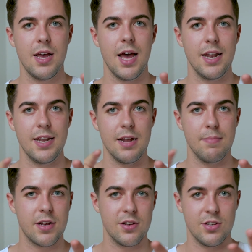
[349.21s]
and then
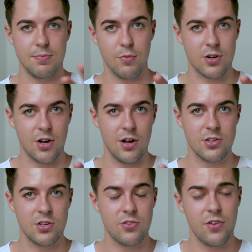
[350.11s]
because it's more
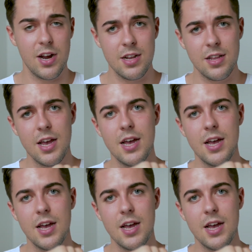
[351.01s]
concentrated